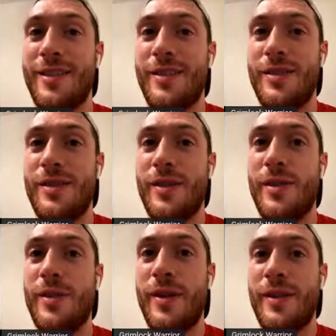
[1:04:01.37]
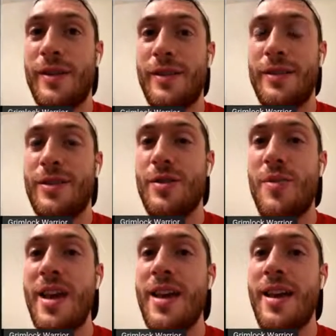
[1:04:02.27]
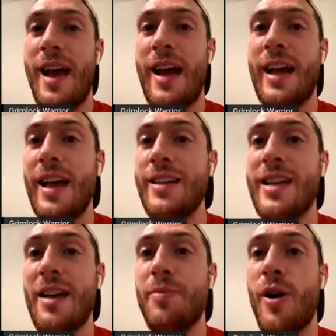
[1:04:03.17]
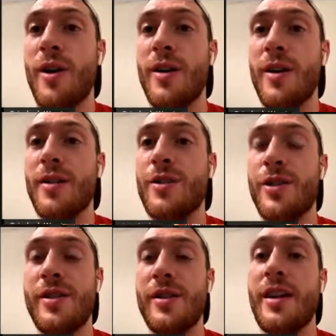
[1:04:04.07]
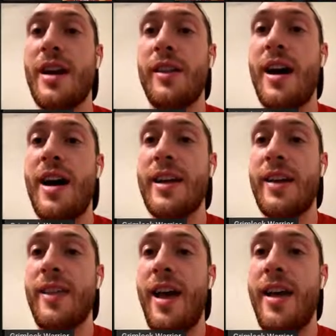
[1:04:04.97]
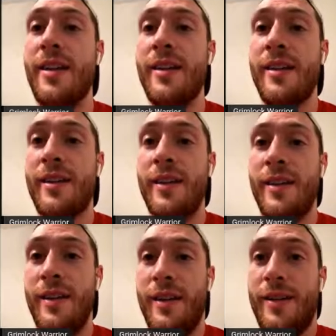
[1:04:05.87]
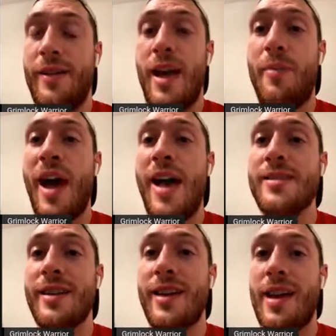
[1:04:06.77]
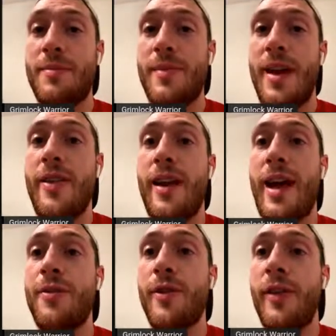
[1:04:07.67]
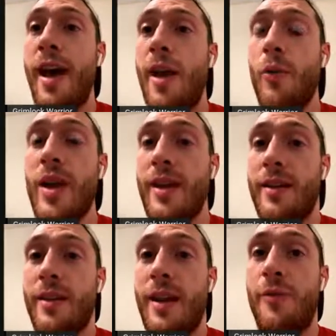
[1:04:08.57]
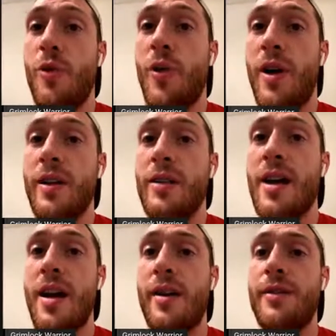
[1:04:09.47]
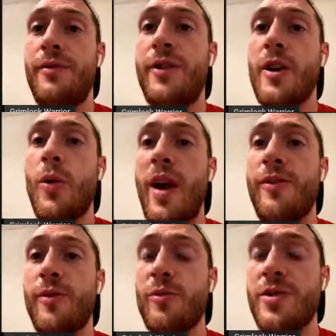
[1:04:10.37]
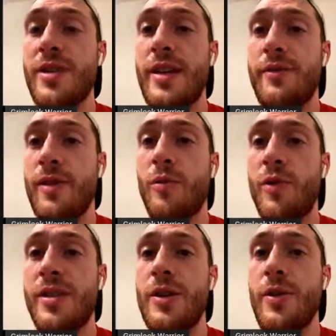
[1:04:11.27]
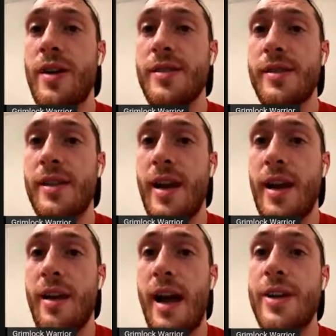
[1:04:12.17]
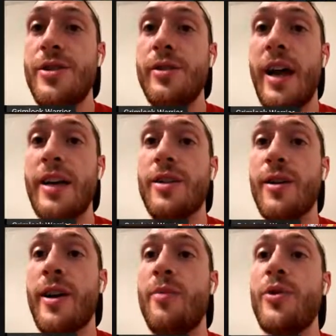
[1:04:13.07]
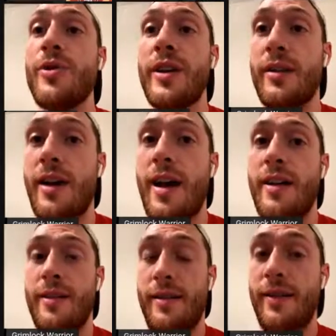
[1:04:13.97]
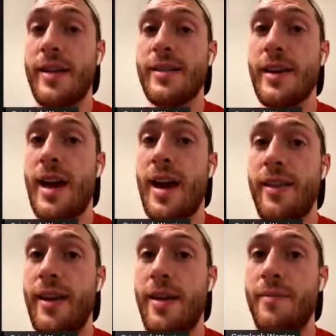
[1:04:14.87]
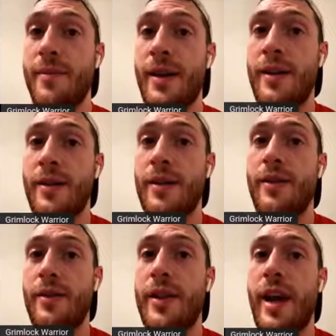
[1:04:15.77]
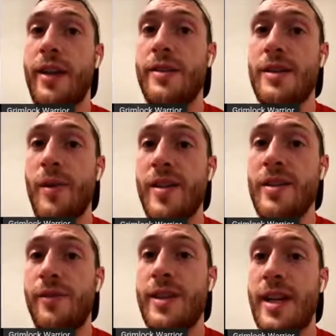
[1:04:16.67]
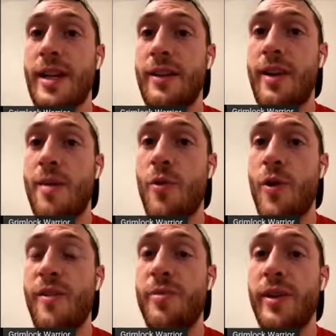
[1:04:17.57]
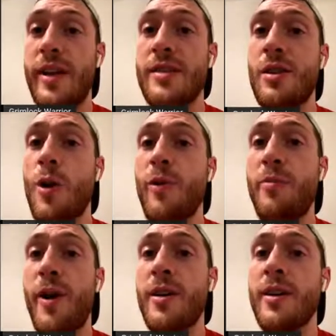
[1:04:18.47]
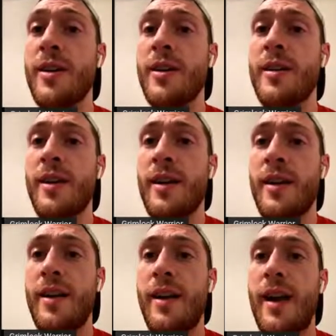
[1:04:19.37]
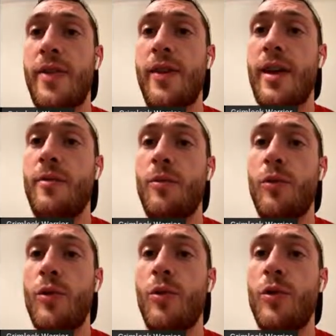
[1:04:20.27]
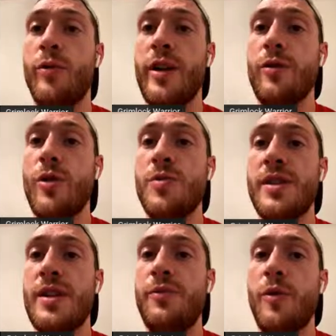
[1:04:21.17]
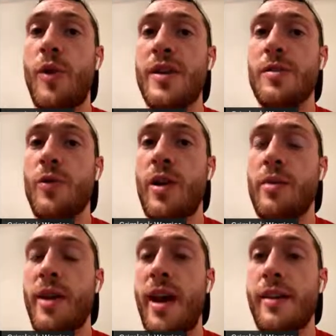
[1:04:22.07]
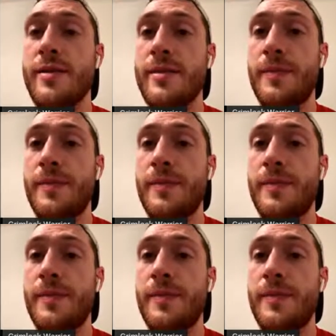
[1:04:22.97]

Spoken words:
So to me, I got to take Parker just to kind of lock in that passing game. And then after that, we can, if we want to kind of veer away from receiver, we'll see who else is there. I do like Darnell Mooney a lot. That's a guy that I could see myself taking a lot more of. But let's start with Parker, and then we'll regroup, see if we want some running backs.